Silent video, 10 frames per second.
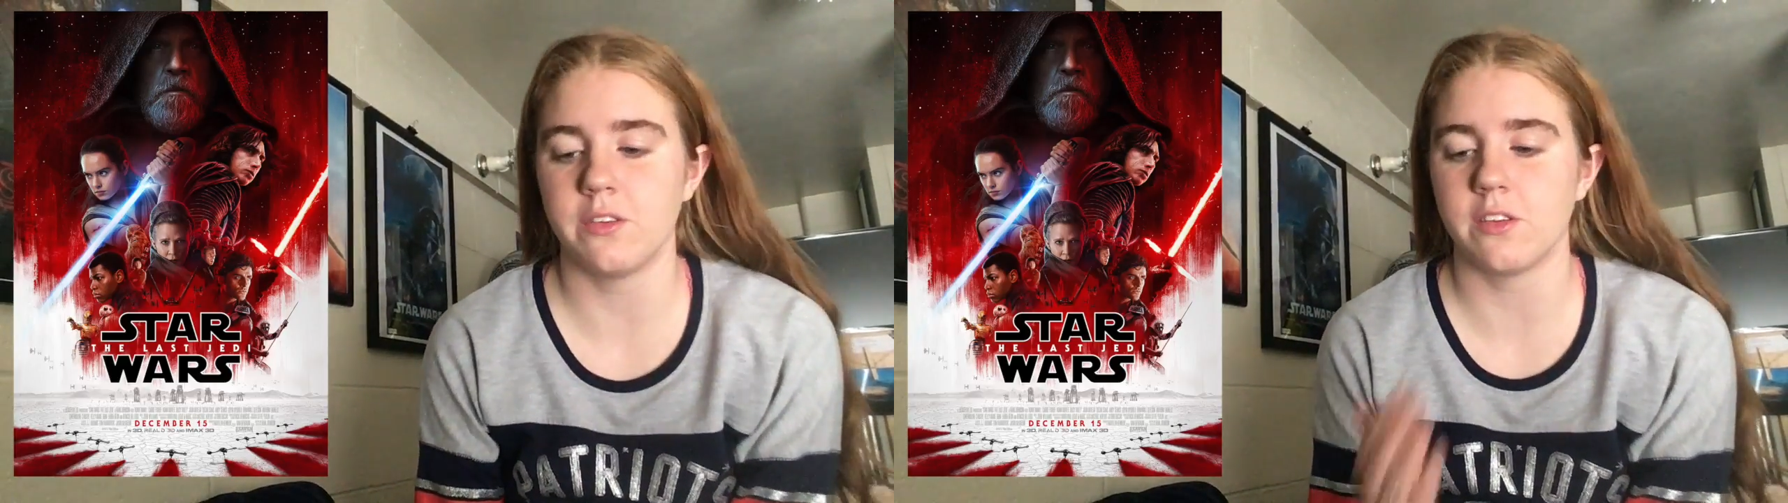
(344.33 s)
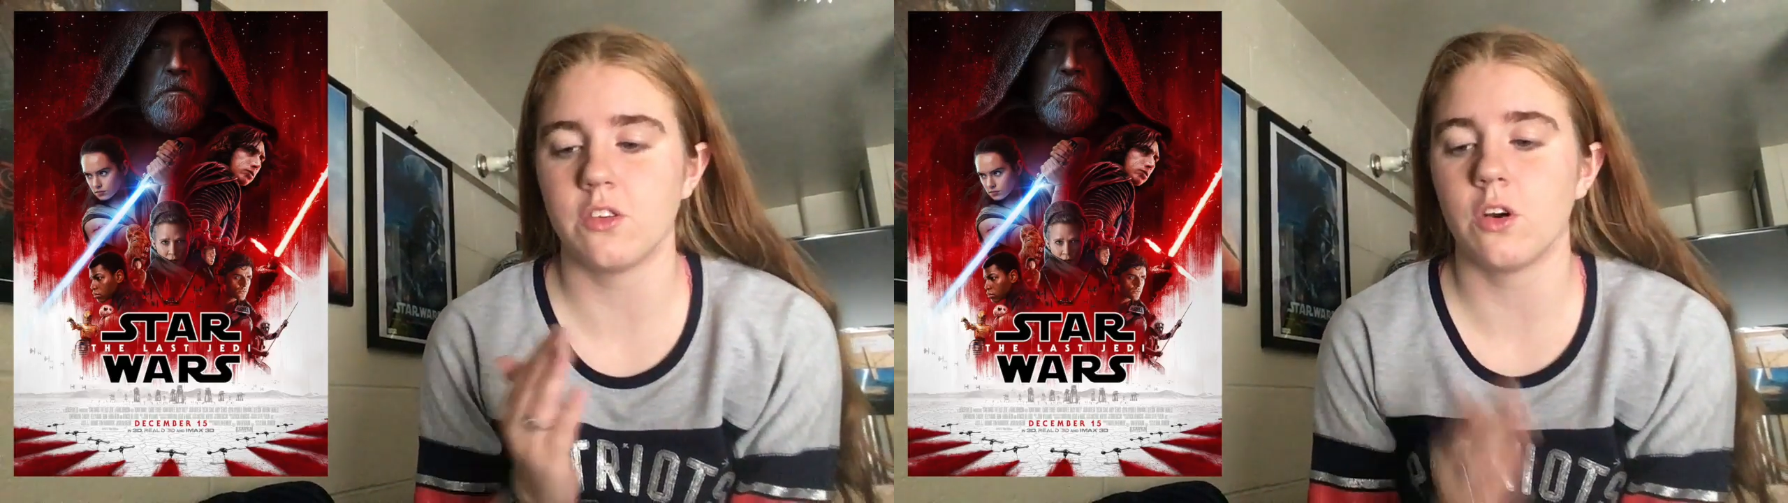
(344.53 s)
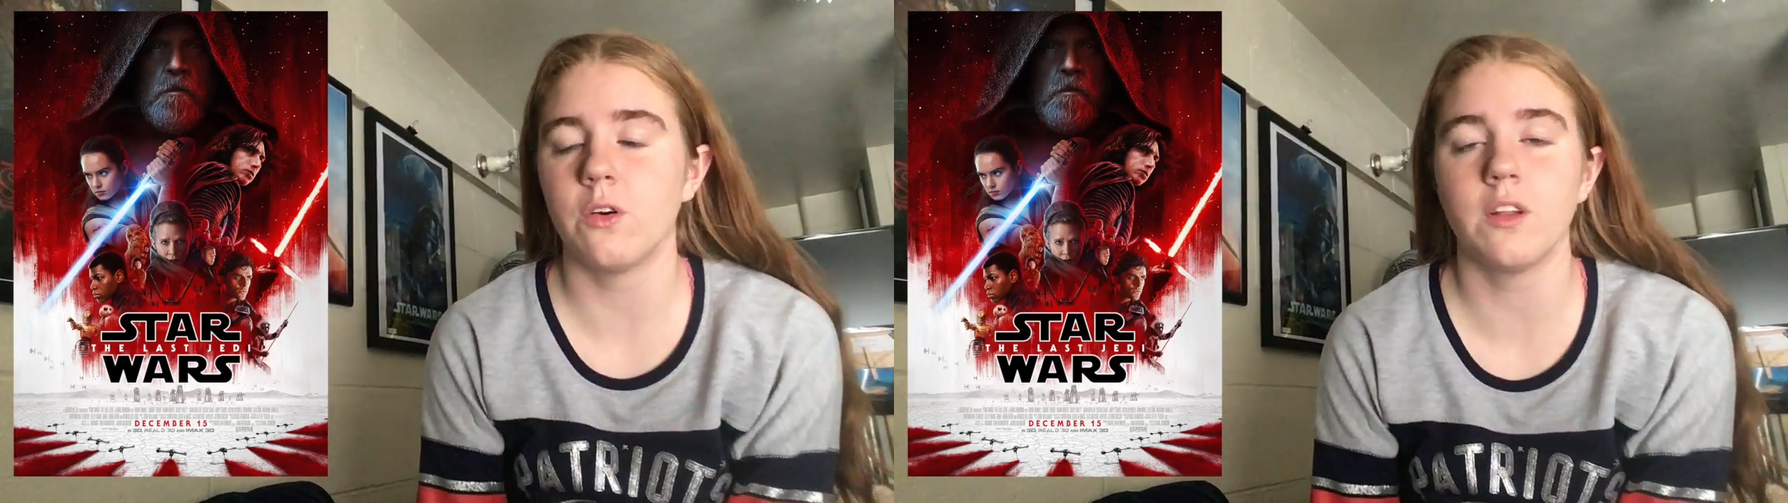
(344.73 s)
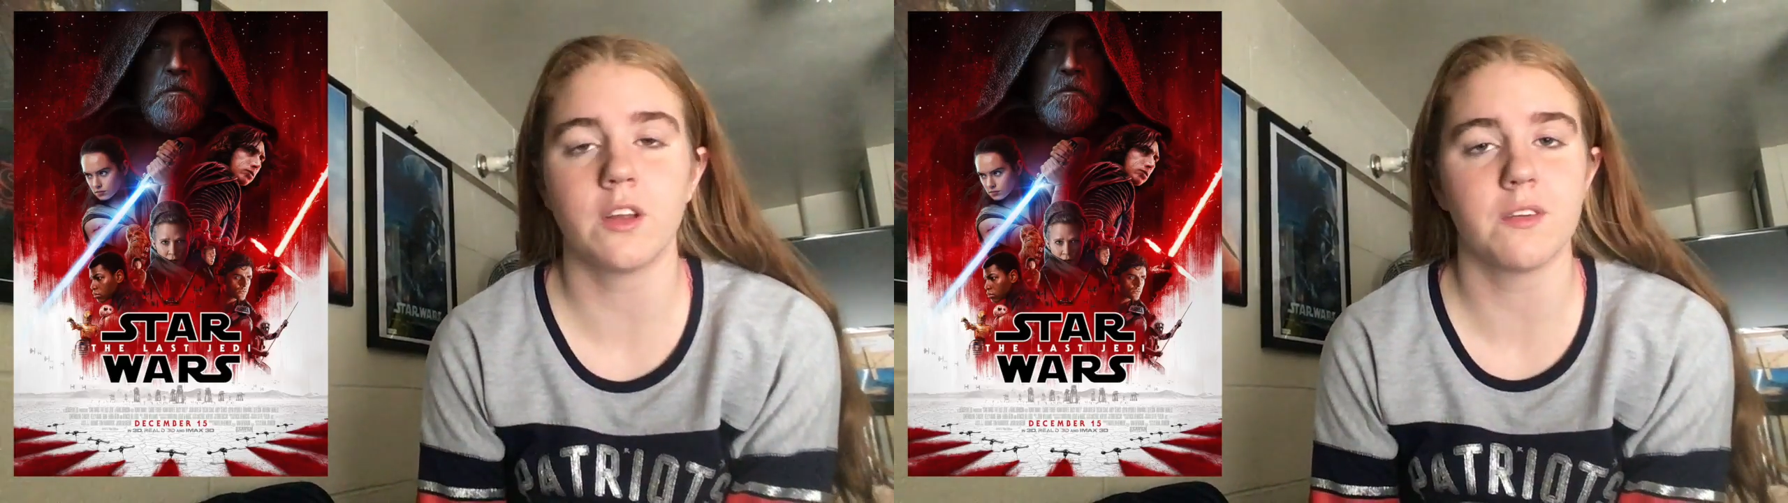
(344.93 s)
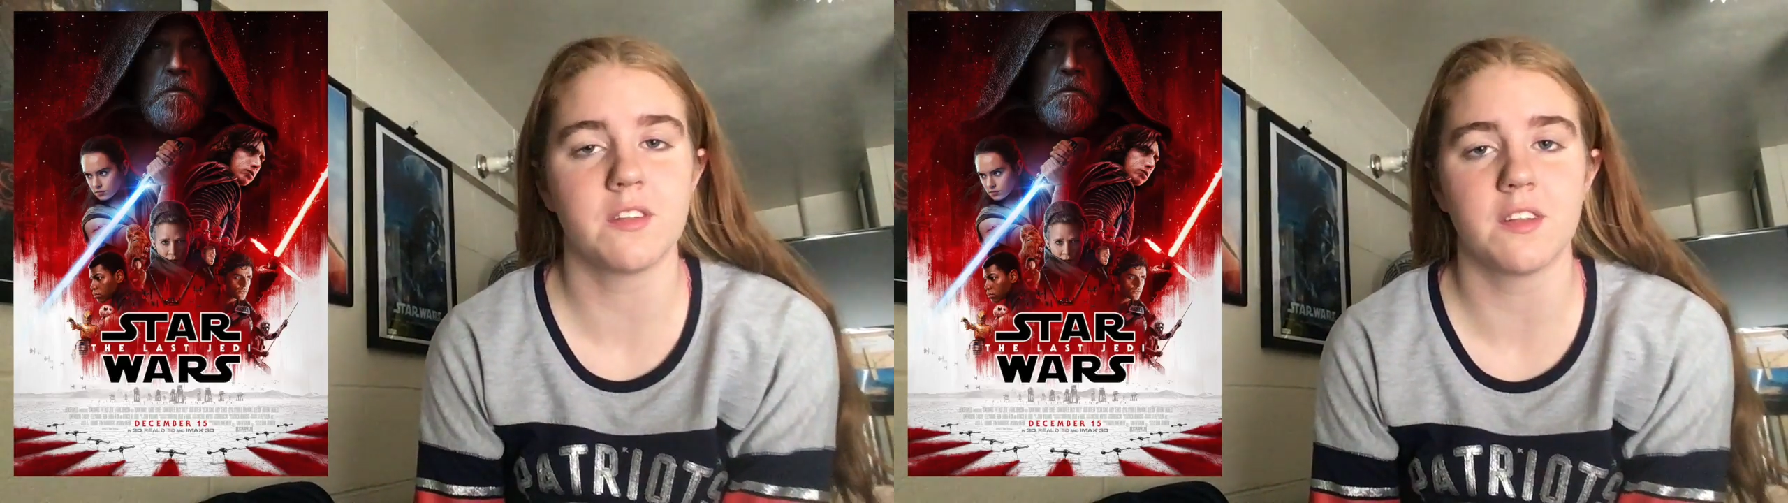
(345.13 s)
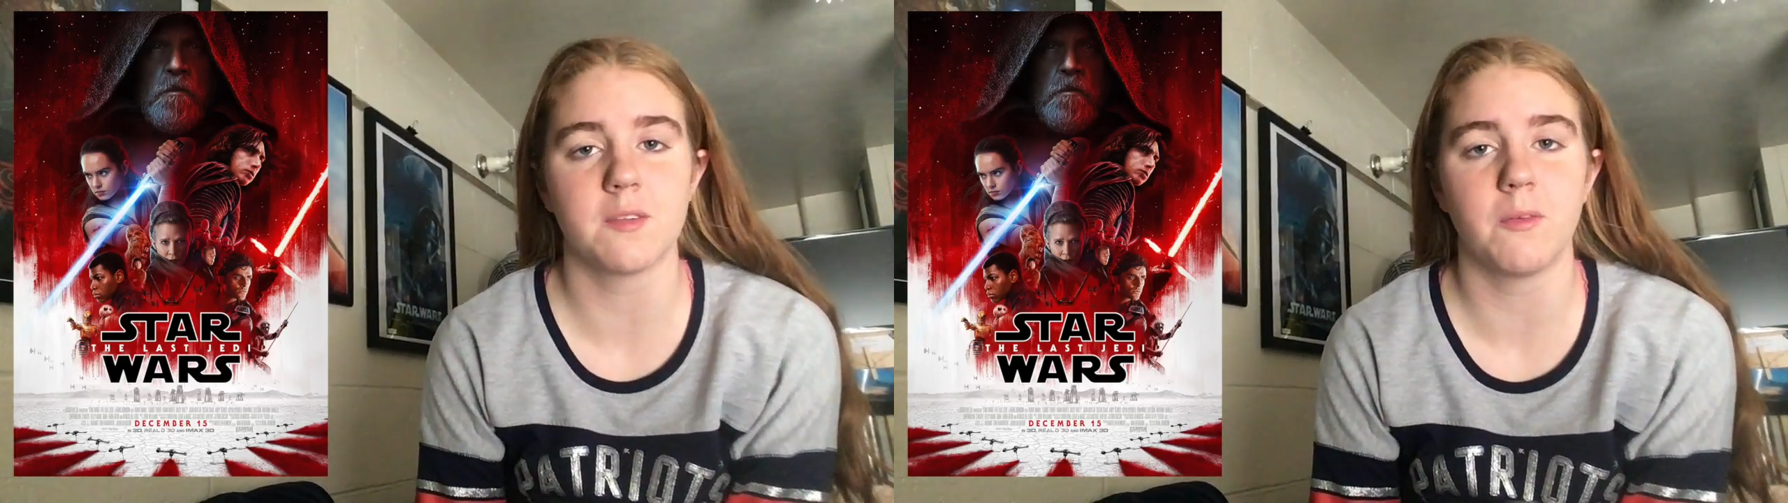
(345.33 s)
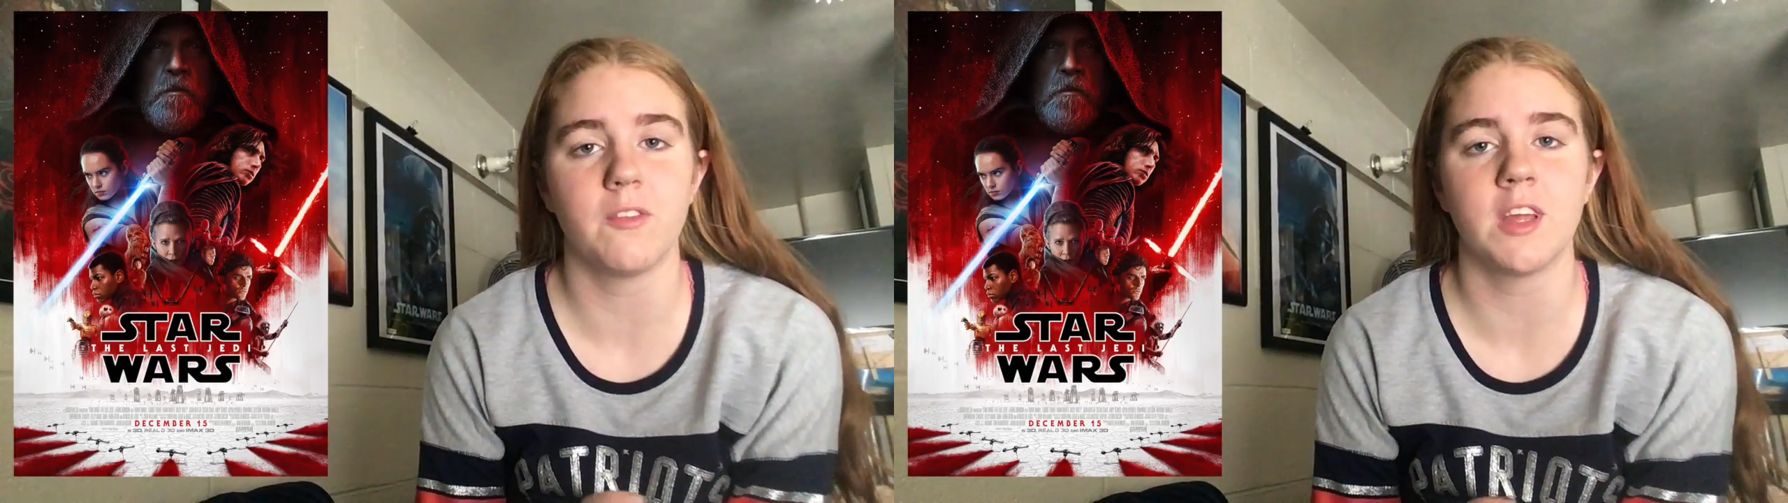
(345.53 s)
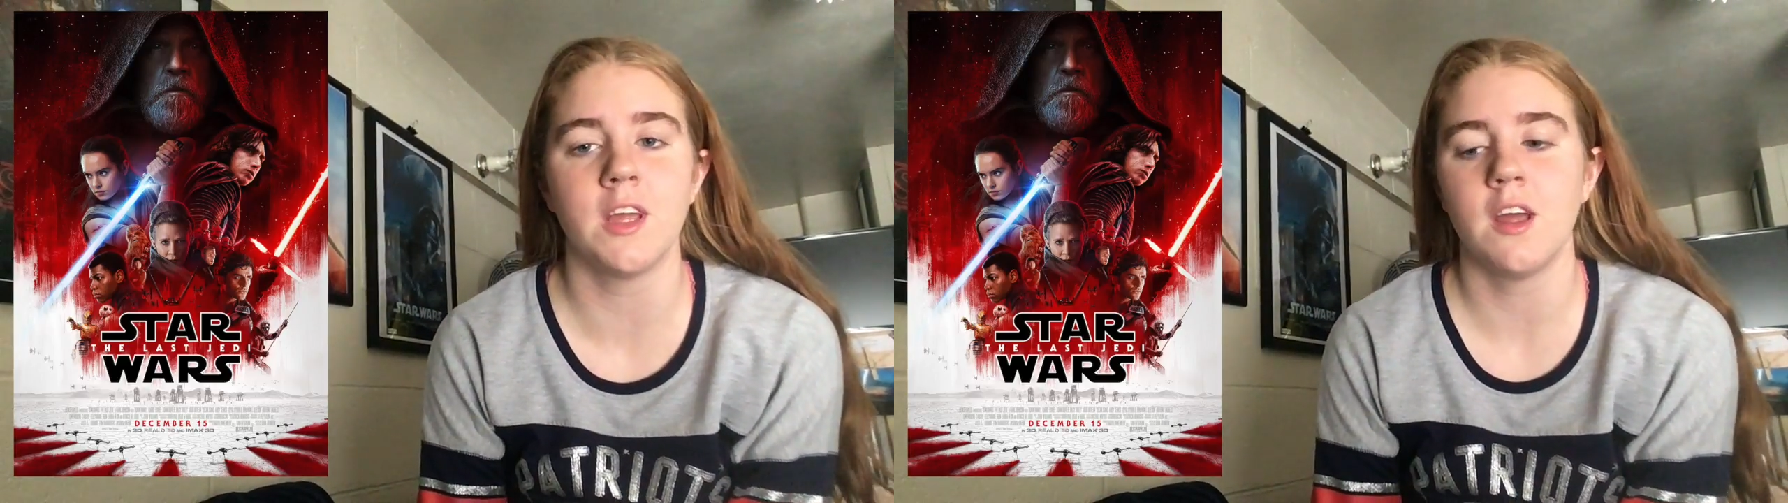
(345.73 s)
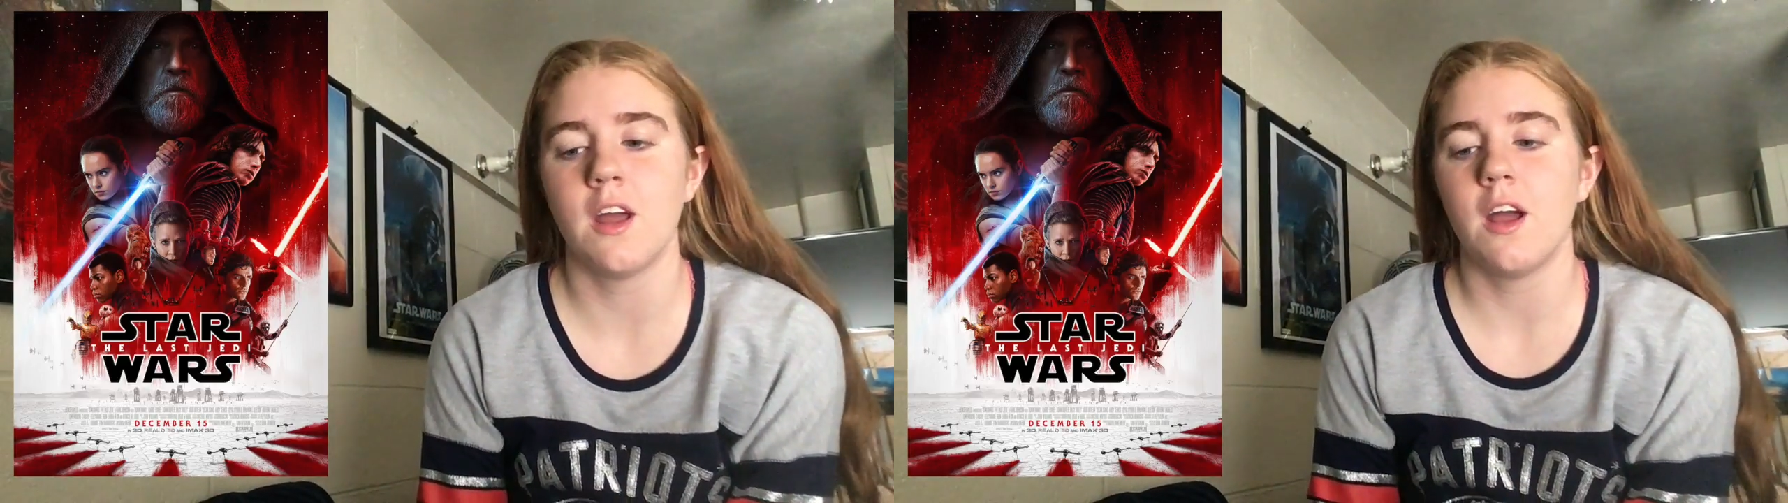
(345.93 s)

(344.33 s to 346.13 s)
you should totally go see this movie.